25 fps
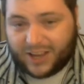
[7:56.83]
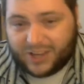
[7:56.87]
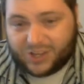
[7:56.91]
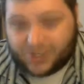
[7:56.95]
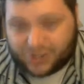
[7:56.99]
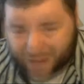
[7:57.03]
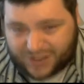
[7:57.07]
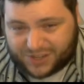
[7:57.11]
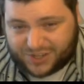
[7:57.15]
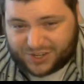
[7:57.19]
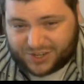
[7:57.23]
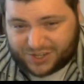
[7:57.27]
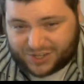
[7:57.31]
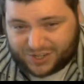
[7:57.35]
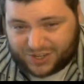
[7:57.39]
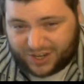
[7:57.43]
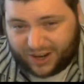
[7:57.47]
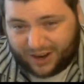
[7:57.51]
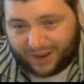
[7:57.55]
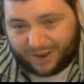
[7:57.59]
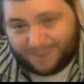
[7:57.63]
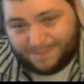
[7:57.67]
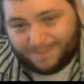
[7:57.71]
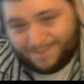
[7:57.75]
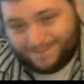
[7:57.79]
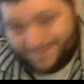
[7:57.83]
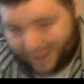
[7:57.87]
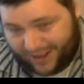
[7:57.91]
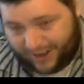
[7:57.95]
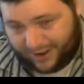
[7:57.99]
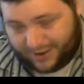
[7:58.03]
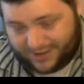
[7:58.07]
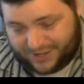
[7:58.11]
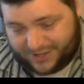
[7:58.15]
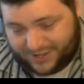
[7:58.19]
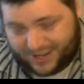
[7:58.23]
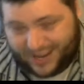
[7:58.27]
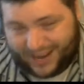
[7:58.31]
chances are they're
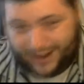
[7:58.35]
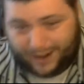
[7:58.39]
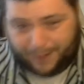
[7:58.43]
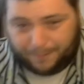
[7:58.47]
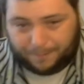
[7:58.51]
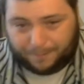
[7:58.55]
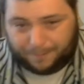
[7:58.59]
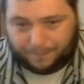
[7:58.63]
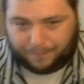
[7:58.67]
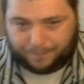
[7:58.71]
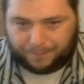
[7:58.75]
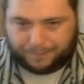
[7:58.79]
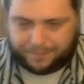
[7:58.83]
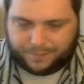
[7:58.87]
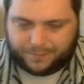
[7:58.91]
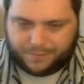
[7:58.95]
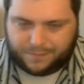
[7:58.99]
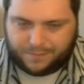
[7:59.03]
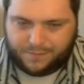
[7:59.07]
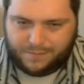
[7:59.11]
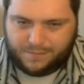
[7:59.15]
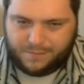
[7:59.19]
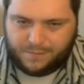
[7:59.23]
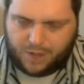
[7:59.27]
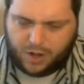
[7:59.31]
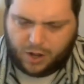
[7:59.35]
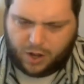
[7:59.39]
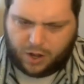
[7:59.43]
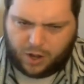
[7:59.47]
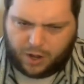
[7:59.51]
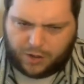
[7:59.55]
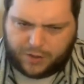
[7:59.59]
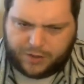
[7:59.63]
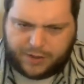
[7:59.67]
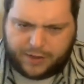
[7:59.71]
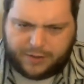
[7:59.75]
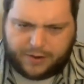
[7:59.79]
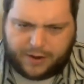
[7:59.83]
a tenant. On
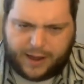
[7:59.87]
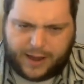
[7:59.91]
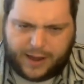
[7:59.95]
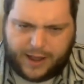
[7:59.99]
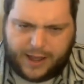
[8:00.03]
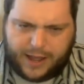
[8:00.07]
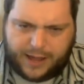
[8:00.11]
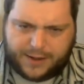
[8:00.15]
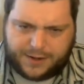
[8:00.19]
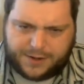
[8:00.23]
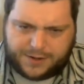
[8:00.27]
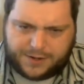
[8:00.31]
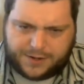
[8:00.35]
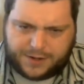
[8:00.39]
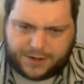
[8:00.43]
the other hand,